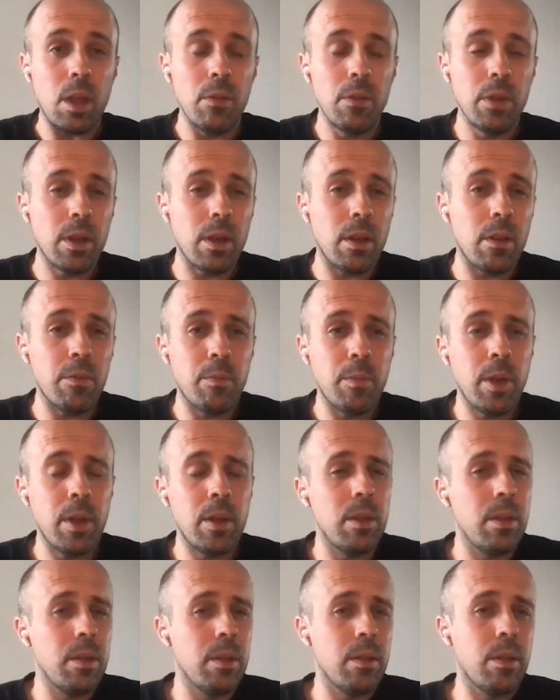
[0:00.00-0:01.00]
we have
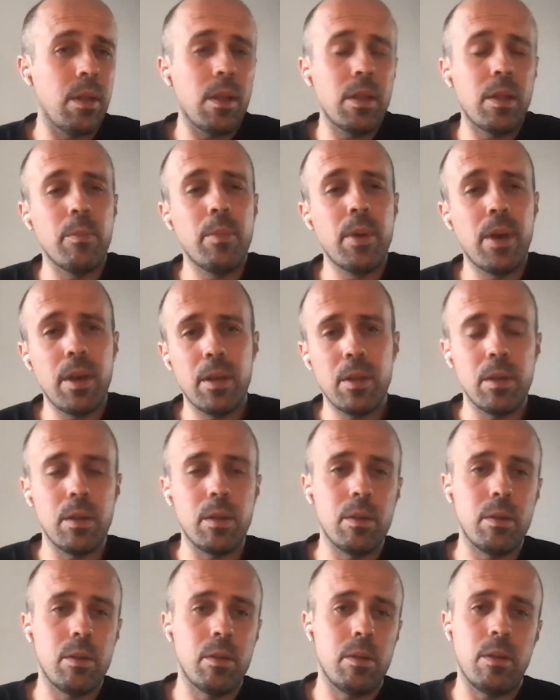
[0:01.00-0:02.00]
many
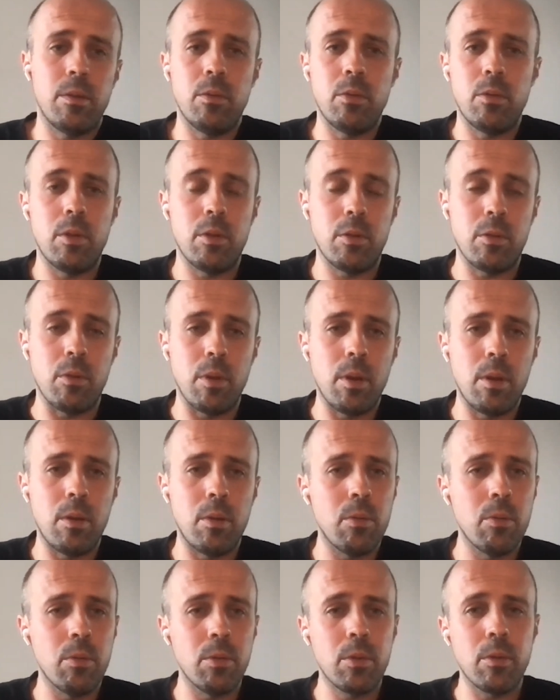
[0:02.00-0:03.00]
databases, and SQL,
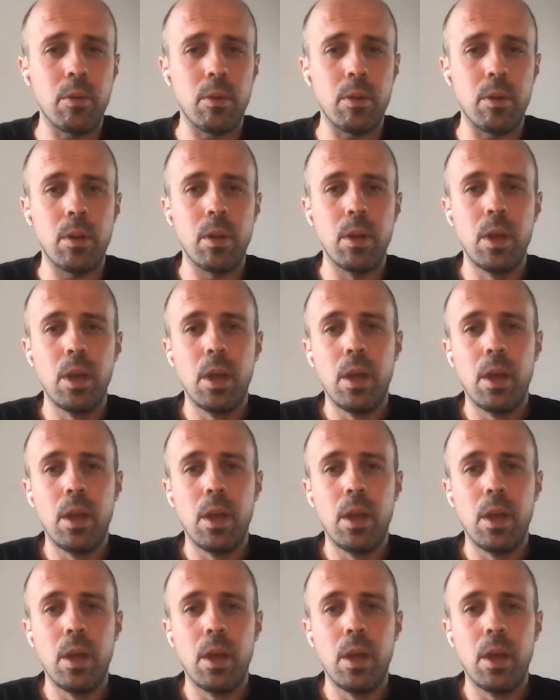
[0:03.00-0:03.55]
NoSQL,